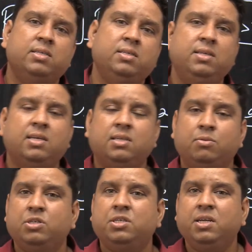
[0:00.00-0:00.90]
These are some of
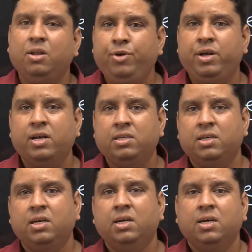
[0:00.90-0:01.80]
the significance
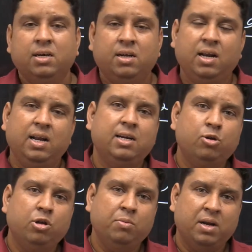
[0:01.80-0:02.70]
related
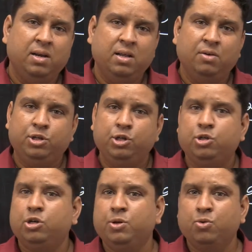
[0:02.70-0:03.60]
to Himalaya, which you
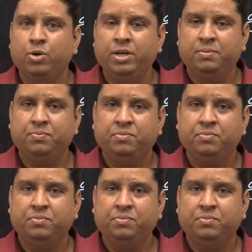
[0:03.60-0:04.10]
should be knowing.